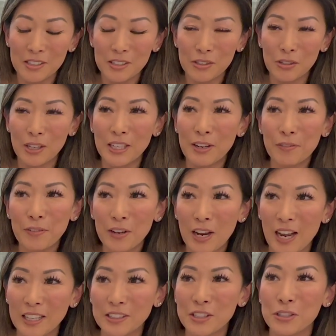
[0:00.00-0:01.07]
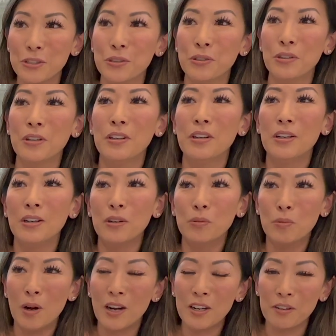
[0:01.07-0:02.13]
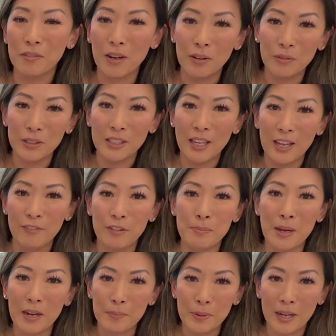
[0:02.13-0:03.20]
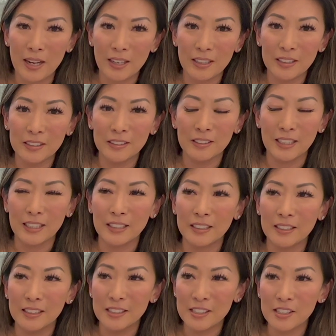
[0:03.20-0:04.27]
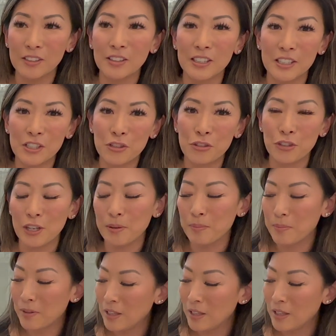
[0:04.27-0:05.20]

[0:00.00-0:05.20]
So I never had to walk around with a heavy backpack until this trip.